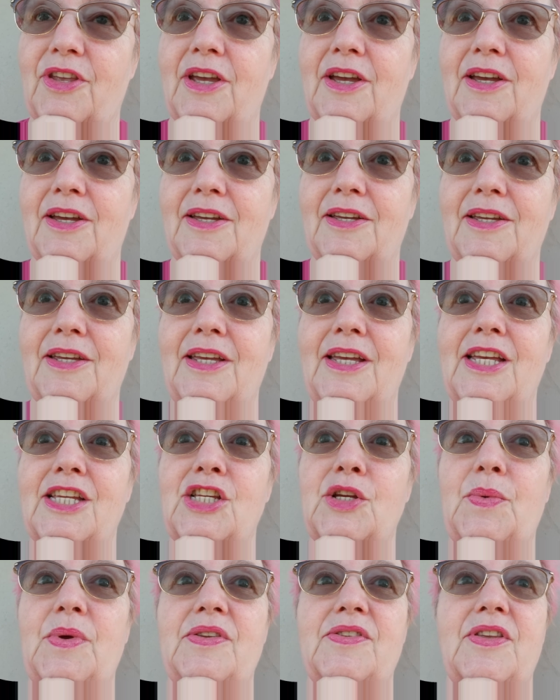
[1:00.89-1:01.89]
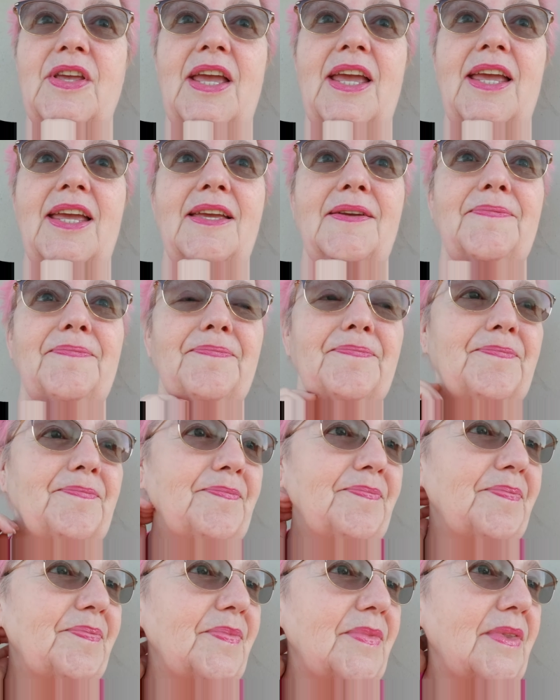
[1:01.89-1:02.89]
shall we say,
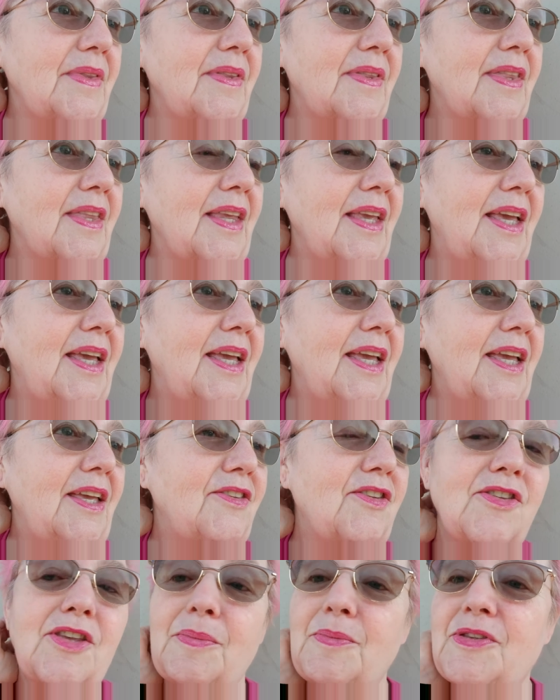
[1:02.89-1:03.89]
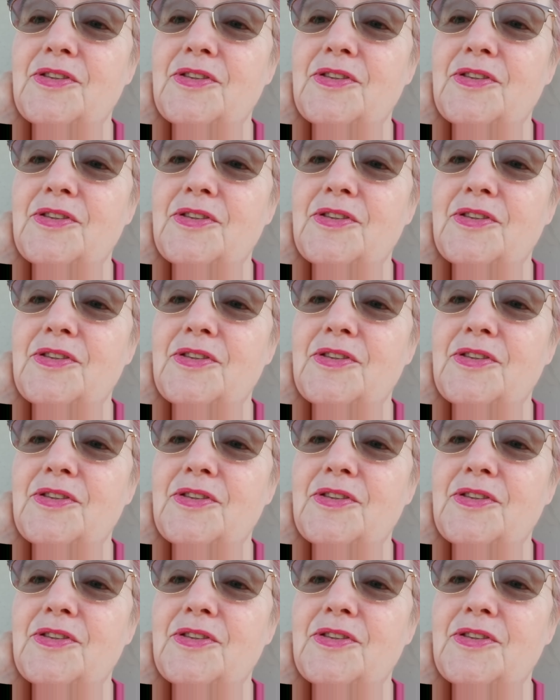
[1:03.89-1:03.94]
since I'm